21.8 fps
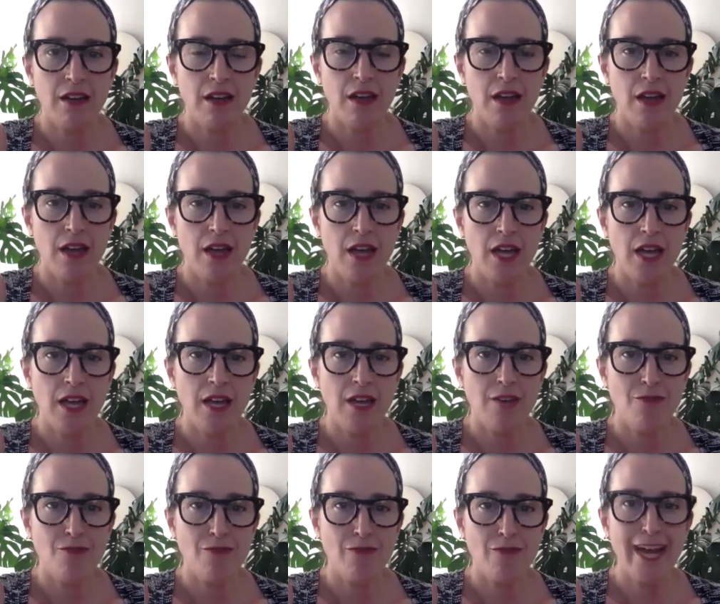a
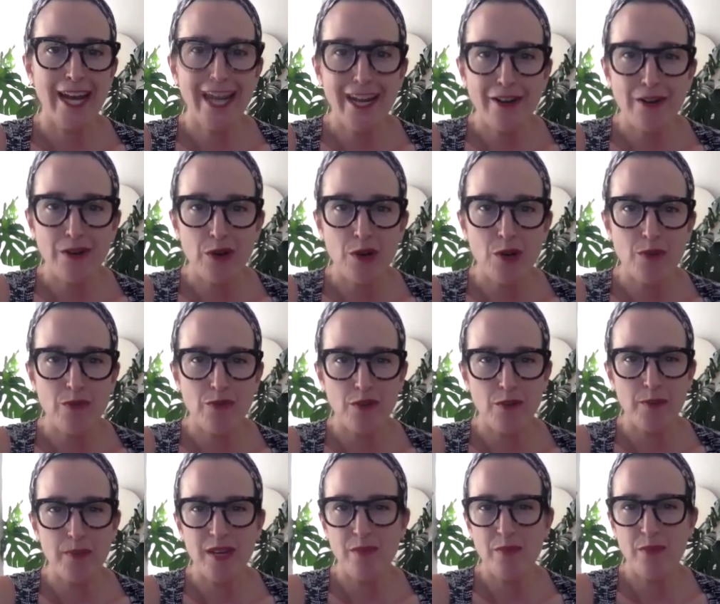writing group
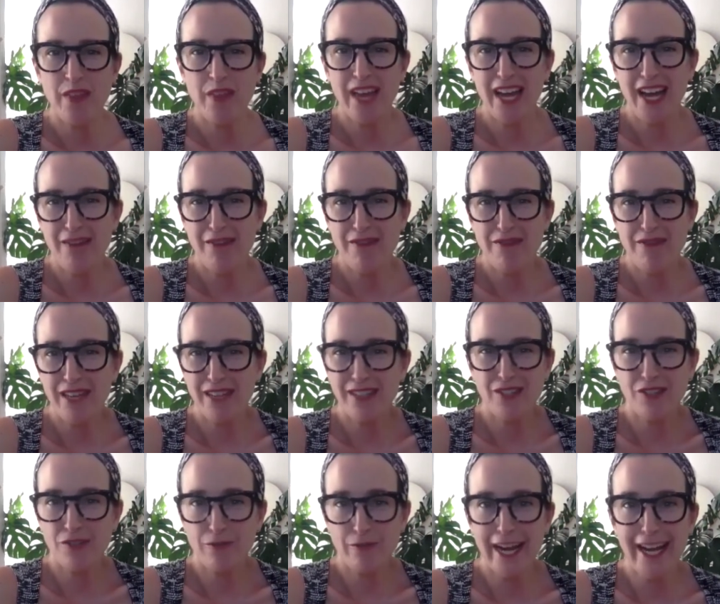for people that have things
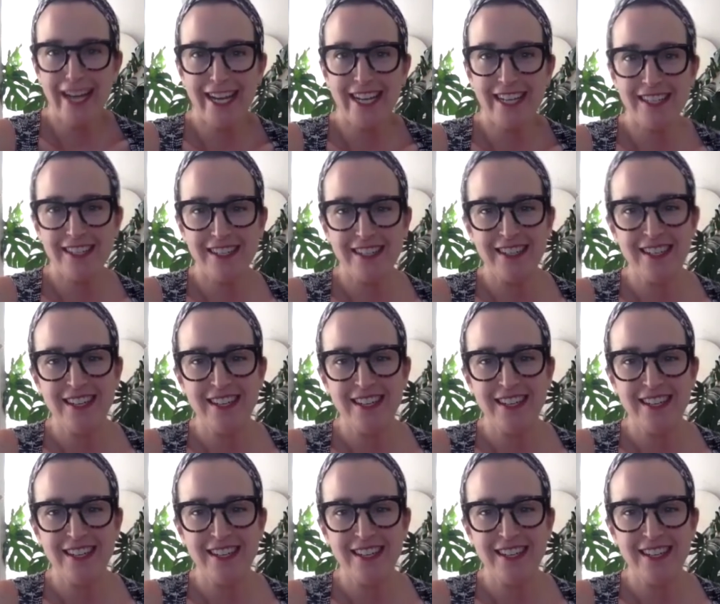to write